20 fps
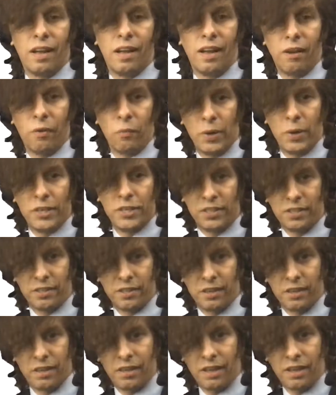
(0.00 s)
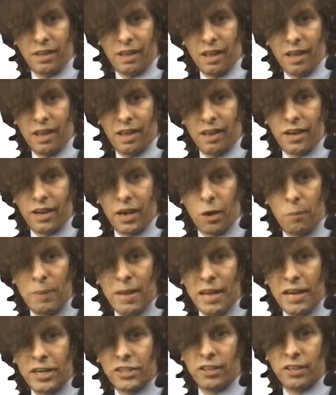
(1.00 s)
which in our
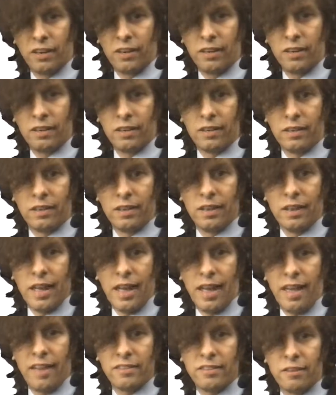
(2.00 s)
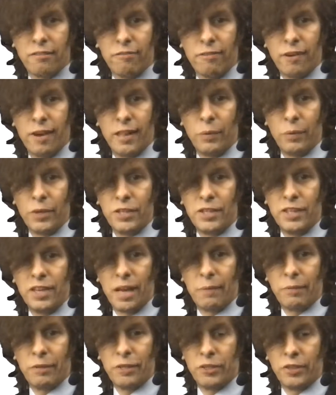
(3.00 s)
picture has the following
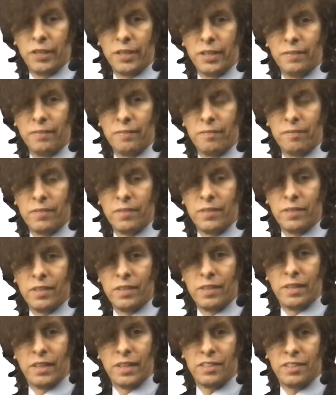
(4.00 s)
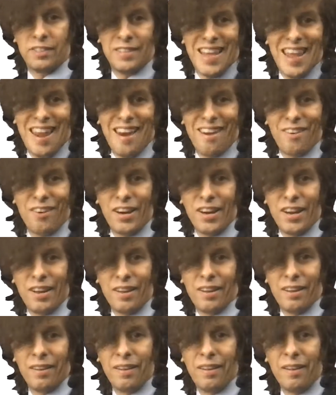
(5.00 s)
geometry. It's the
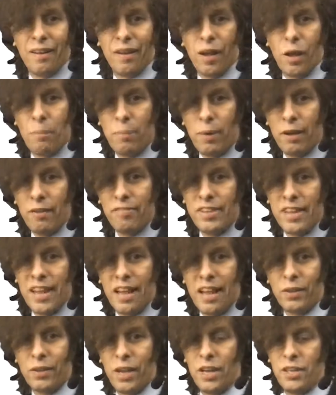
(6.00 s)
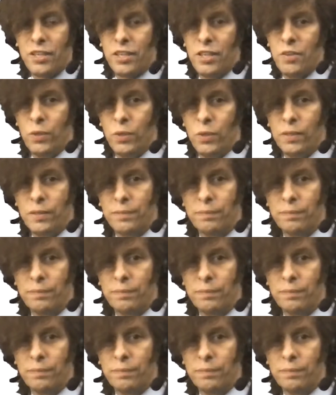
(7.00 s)
area above the allocation rule.